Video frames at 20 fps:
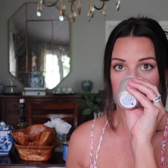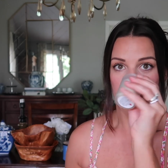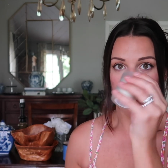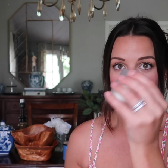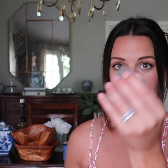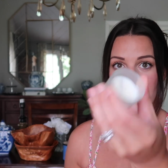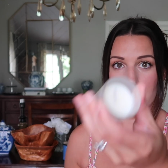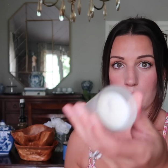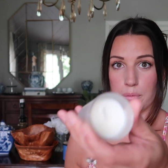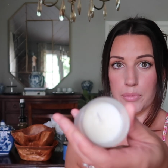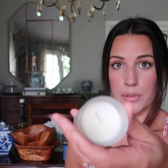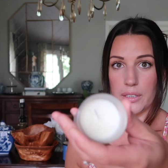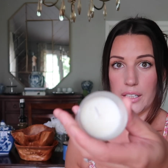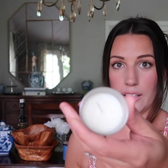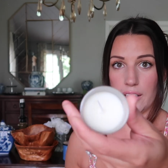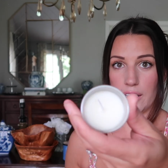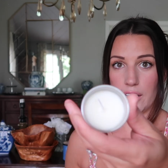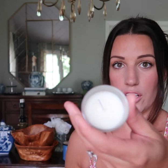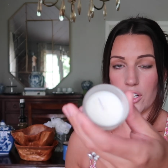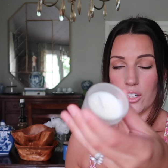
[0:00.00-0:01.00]
it's
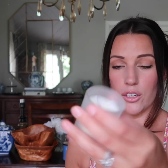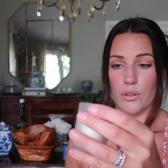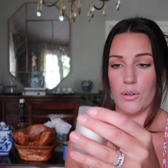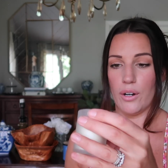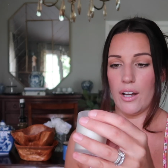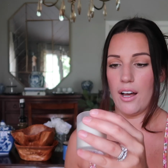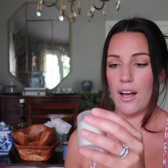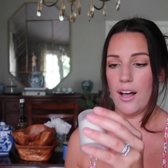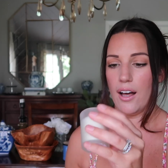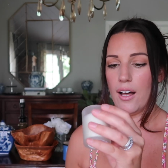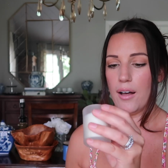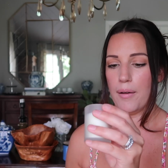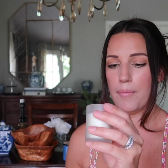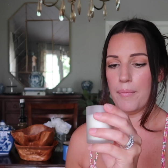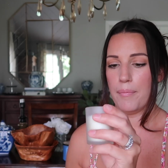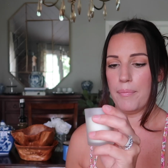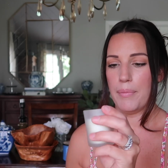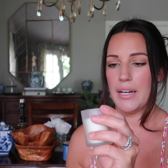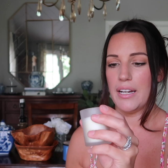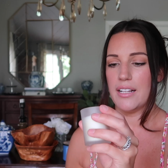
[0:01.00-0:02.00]
completely new,
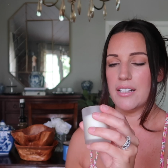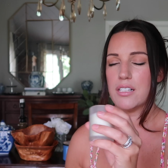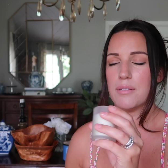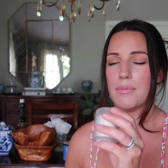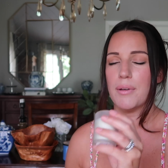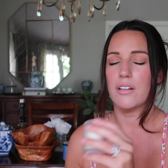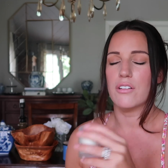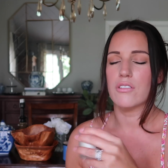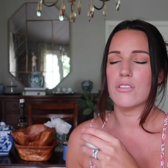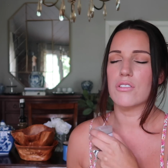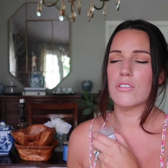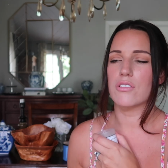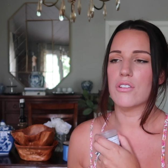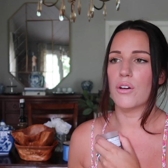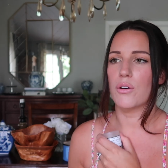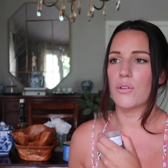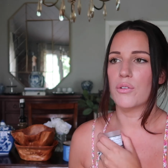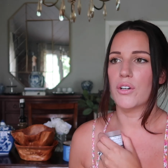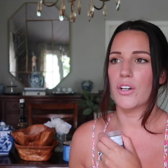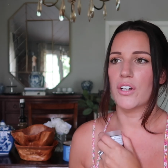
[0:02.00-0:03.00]
but it smells
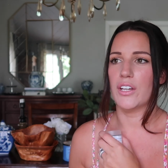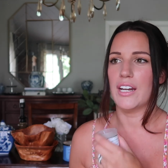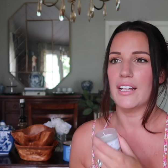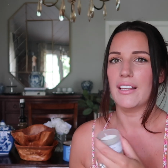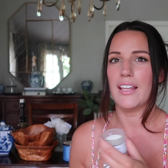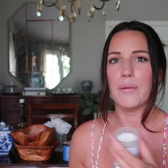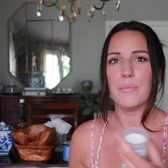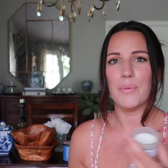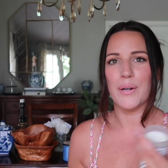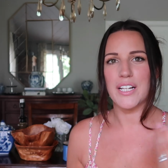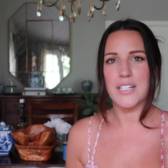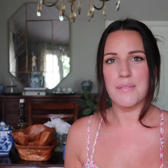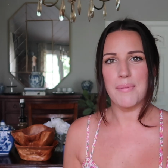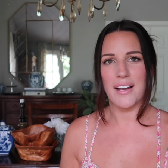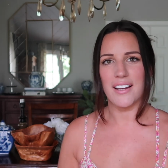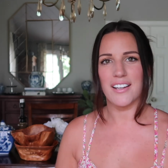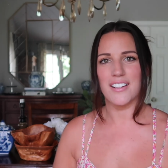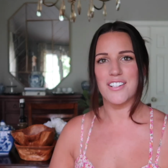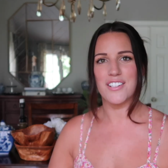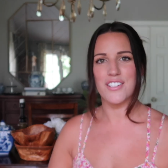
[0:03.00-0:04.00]
so good. It like brings
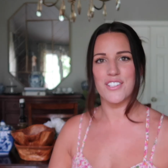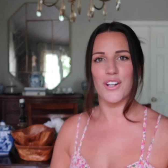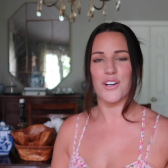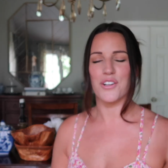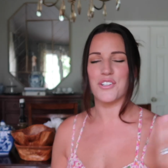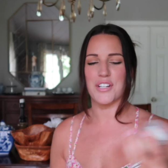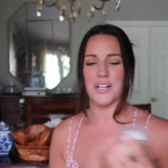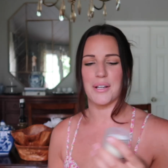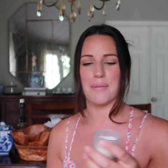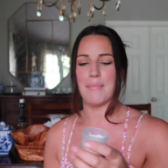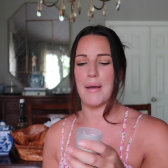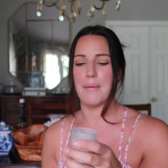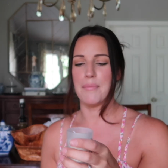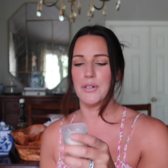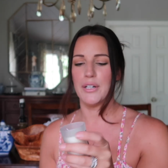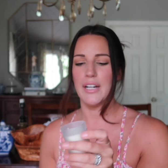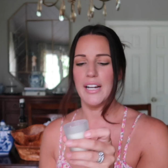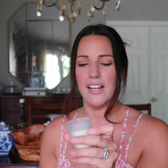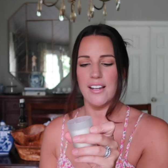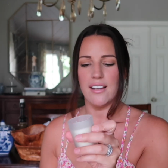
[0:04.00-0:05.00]
back a nostalgic
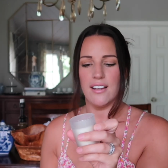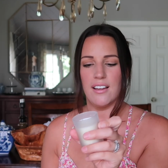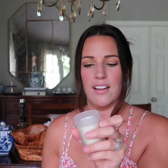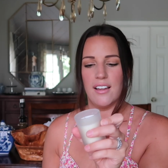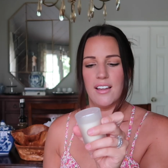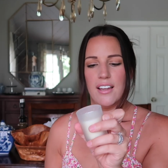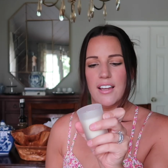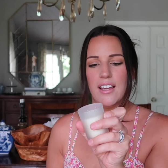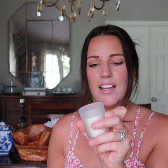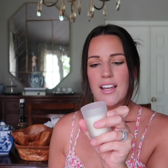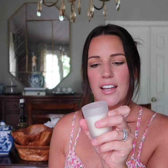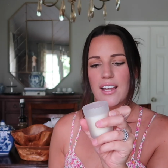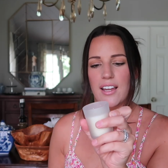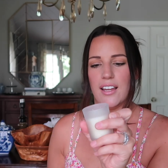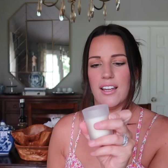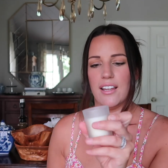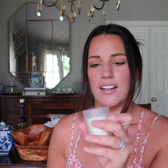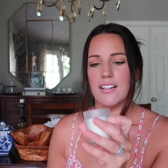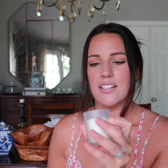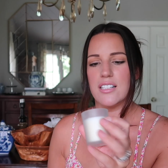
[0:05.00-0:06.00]
memory.
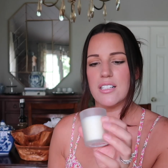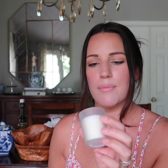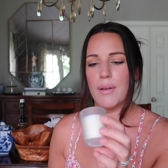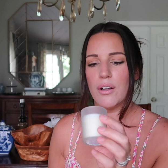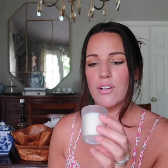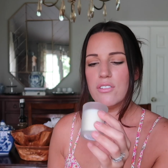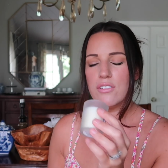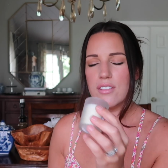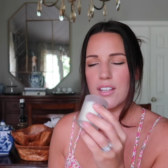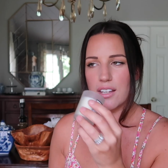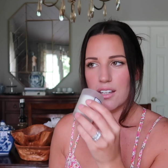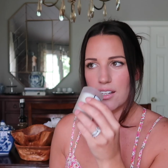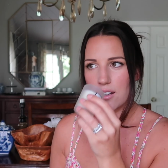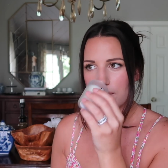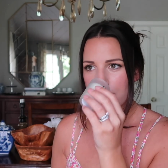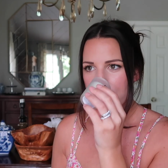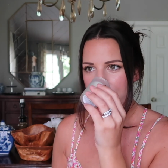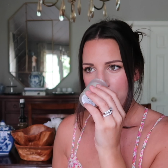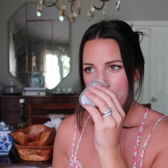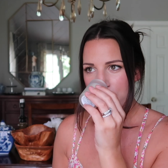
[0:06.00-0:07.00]
It smells like,
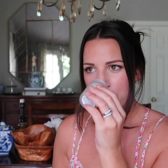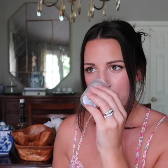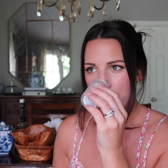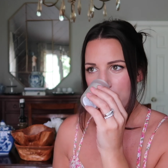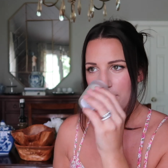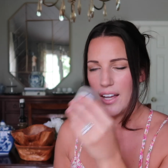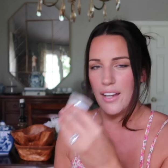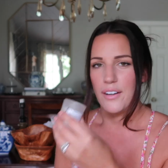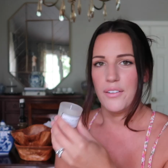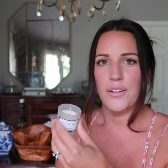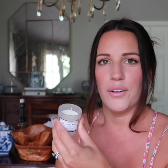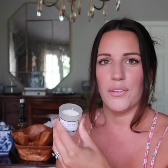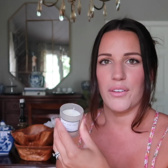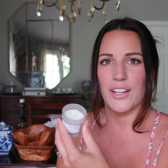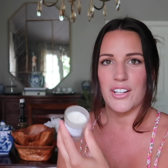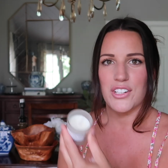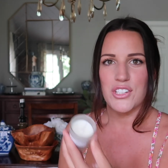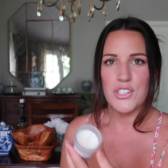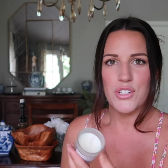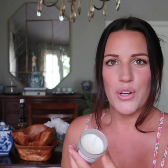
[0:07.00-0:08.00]
I don't know,
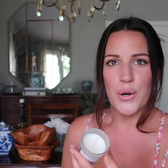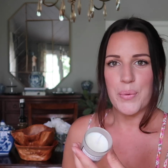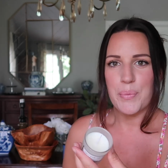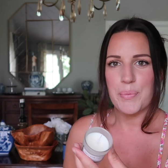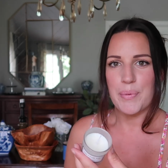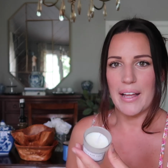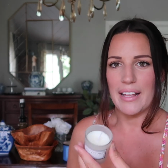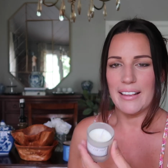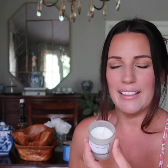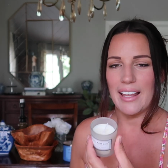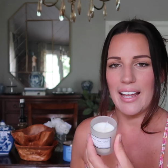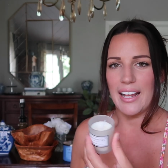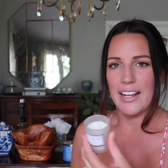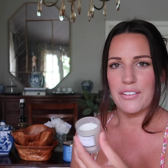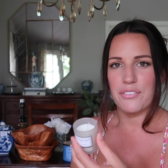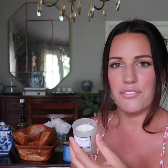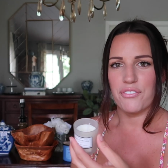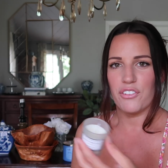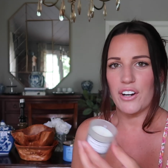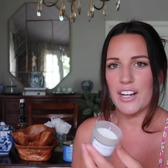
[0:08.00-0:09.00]
like soap and like
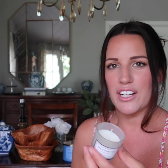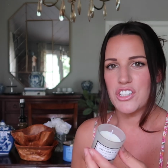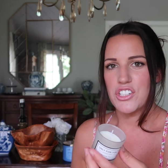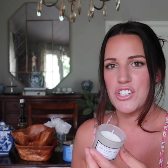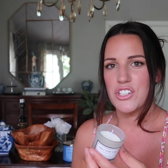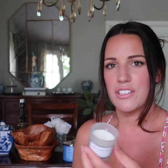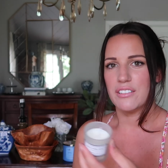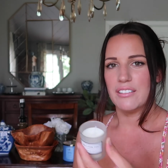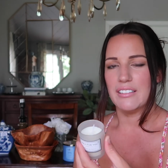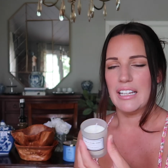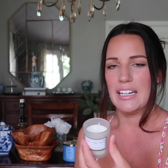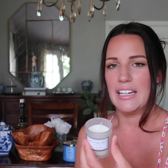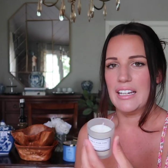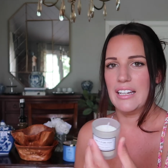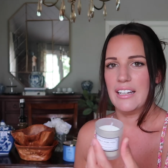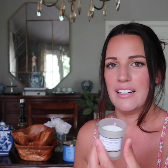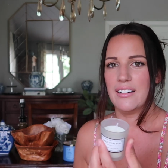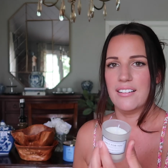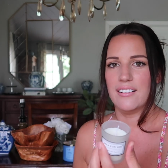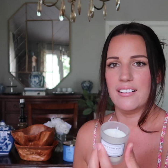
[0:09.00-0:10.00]
fresh
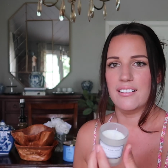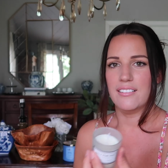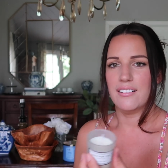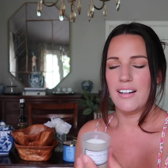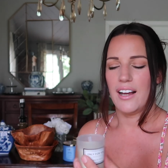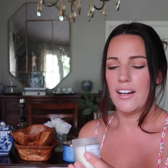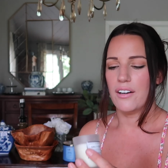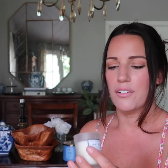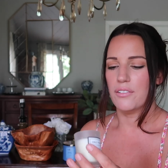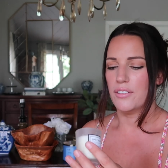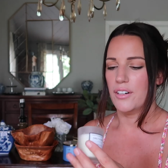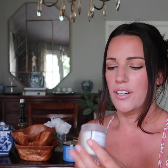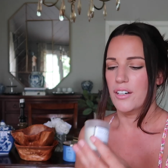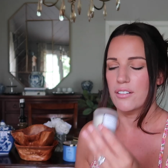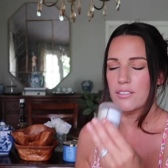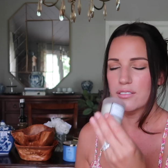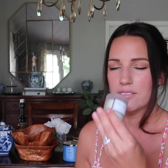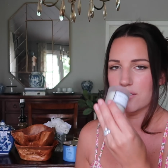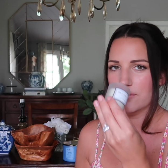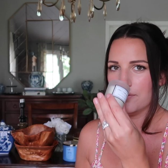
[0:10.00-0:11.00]
linen. I don't know.